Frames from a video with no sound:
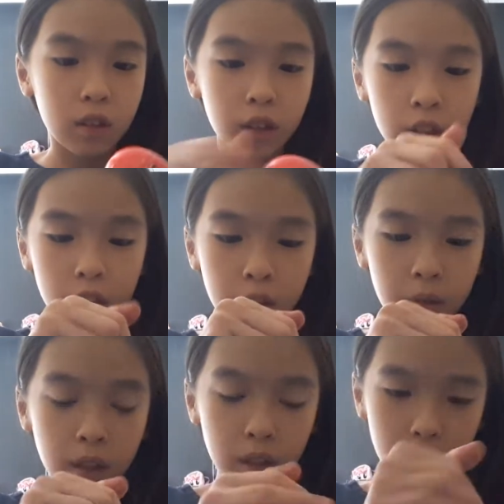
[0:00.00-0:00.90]
And this
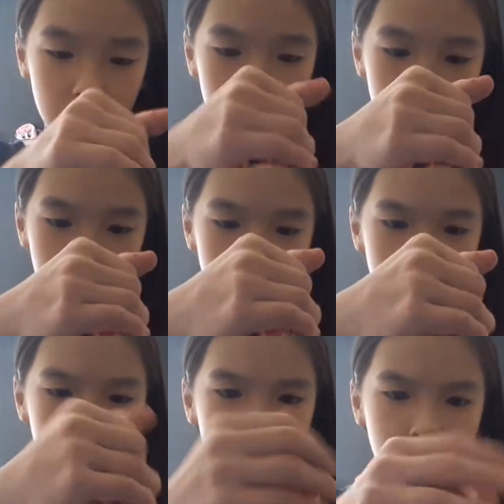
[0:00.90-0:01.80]
one
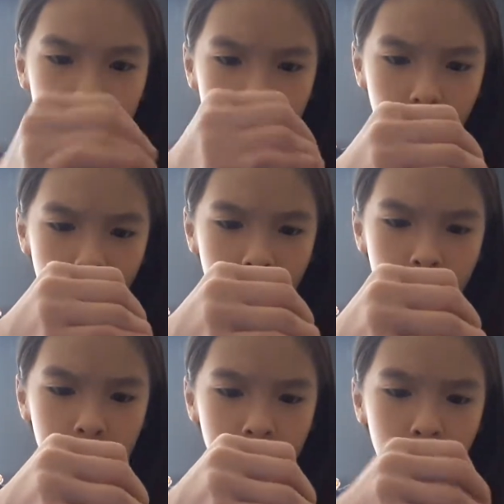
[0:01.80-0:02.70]
was
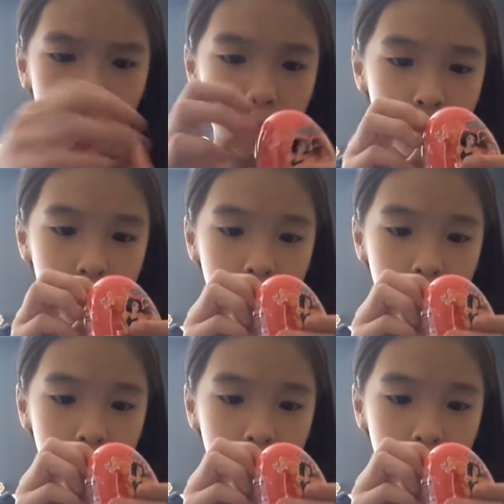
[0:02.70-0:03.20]
hard to open.